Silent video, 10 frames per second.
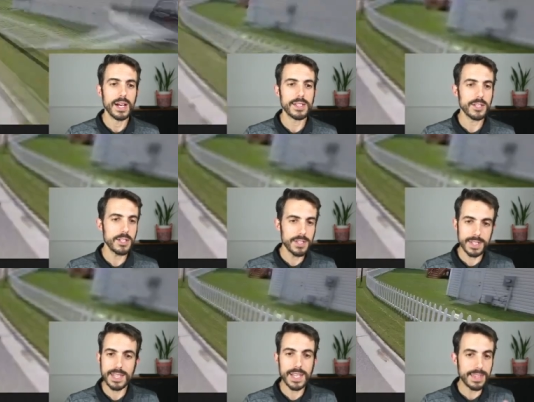So you
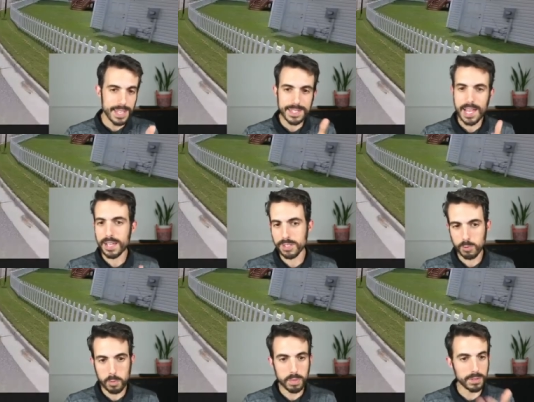see like these houses
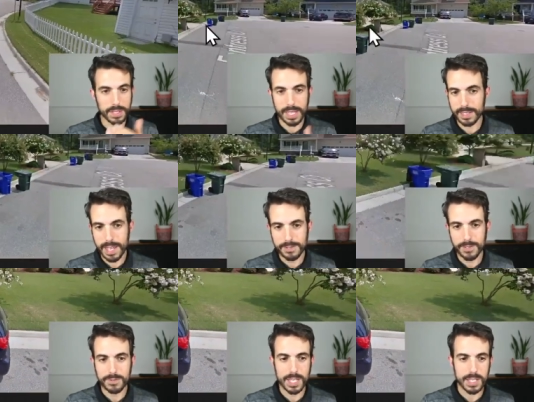were built in like the last
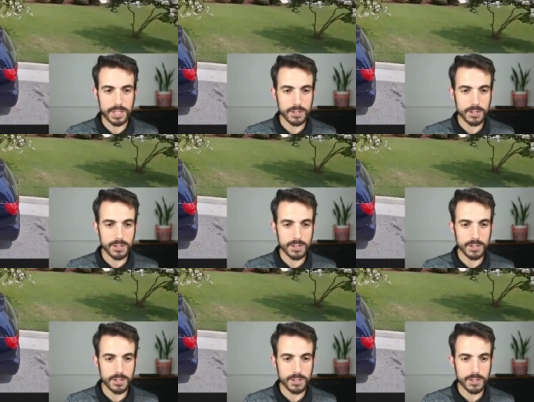15